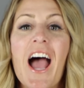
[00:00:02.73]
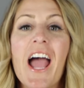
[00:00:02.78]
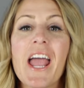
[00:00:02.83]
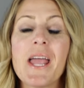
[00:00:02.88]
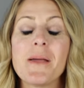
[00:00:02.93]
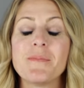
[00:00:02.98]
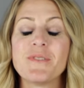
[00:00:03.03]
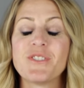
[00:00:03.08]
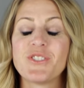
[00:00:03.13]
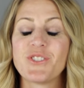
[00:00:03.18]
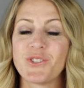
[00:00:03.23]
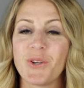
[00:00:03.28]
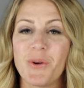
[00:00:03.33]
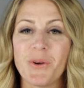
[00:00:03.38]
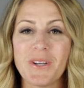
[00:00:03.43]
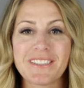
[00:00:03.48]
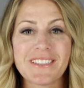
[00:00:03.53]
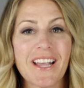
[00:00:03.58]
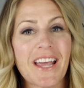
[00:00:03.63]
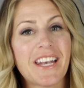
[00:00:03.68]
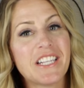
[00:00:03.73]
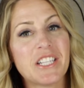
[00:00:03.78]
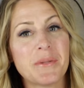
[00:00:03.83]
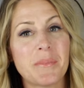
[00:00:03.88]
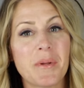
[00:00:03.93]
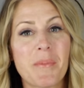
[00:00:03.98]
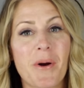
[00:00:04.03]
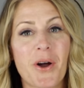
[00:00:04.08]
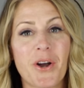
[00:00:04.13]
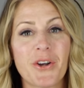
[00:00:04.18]
I am so excited
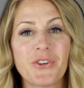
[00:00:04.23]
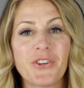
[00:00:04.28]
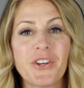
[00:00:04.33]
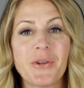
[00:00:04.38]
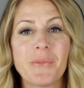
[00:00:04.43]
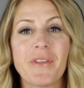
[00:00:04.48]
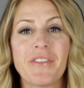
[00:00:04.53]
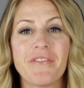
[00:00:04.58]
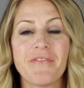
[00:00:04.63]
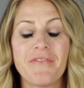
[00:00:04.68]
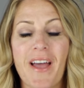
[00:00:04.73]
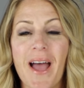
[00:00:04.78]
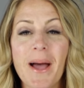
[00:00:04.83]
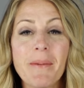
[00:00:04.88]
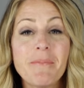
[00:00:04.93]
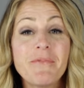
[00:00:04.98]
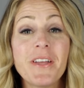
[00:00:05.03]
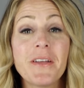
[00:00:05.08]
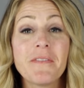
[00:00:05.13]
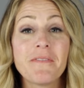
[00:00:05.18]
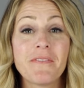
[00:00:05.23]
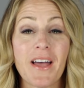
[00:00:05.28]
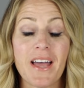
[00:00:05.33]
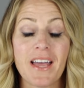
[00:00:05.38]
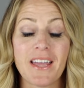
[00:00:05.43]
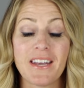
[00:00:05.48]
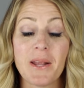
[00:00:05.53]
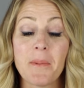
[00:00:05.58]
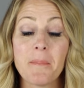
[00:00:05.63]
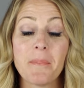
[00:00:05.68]
to be partnering with
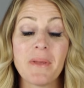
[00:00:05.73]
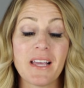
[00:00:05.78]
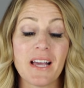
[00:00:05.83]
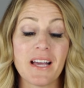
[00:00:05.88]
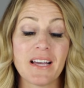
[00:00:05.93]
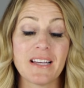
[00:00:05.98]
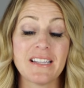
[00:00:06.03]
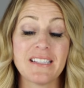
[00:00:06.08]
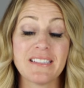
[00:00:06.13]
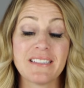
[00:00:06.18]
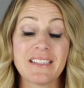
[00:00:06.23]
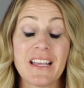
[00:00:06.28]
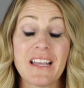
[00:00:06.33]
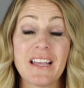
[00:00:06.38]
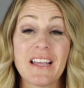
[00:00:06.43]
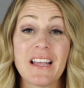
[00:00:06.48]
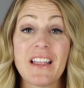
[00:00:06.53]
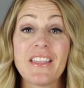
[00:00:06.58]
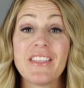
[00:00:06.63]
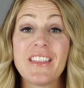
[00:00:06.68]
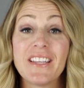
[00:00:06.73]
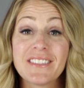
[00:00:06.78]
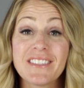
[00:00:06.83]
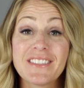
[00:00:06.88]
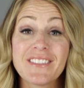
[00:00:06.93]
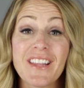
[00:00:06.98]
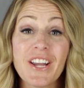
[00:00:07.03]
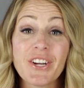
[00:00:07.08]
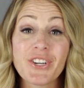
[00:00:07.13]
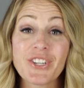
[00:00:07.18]
FabFitFun because this
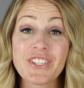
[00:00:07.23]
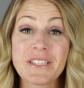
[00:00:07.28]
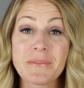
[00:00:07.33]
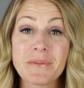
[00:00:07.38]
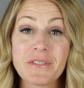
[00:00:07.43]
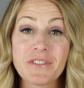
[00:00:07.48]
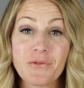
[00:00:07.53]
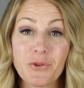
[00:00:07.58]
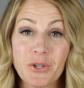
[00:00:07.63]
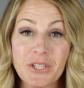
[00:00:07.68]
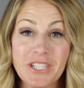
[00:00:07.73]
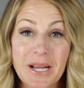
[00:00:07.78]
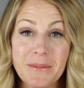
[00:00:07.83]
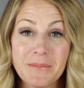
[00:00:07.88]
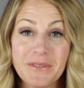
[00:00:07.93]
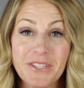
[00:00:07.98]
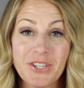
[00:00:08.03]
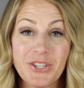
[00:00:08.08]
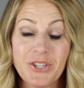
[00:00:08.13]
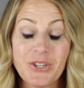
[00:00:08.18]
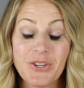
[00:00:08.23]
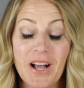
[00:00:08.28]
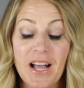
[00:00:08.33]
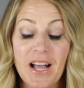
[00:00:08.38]
is like Christmas four times a year, you